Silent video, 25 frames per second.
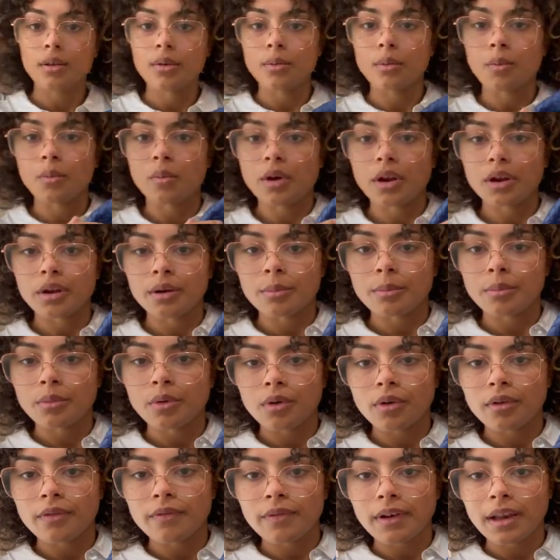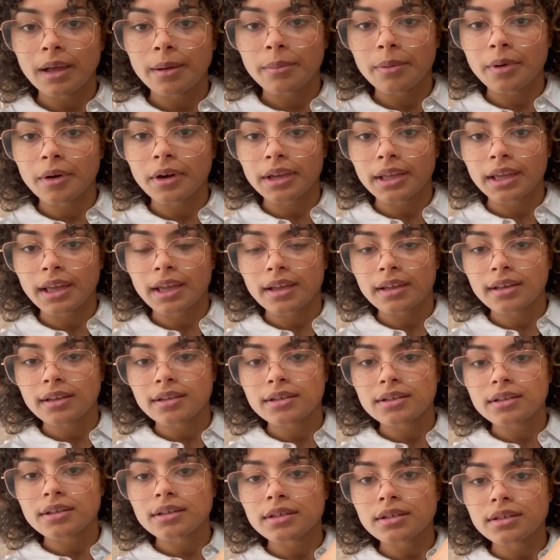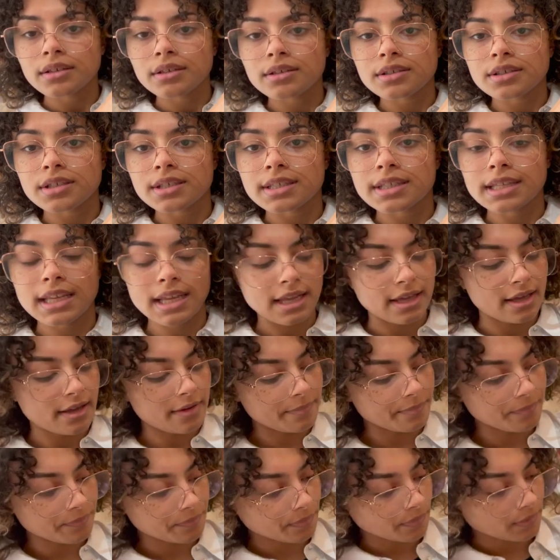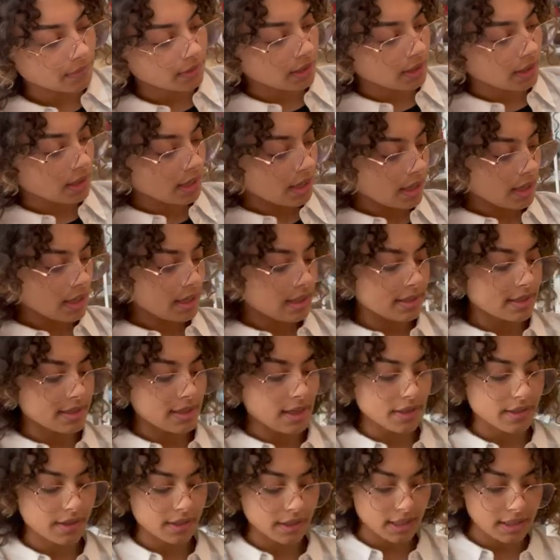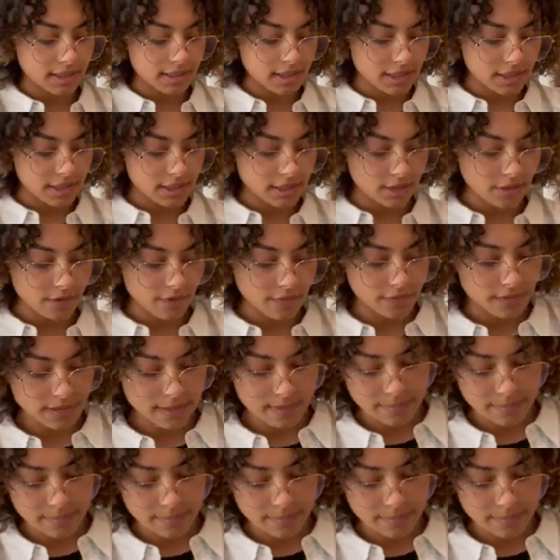one more flat pocket just here. So the condition of this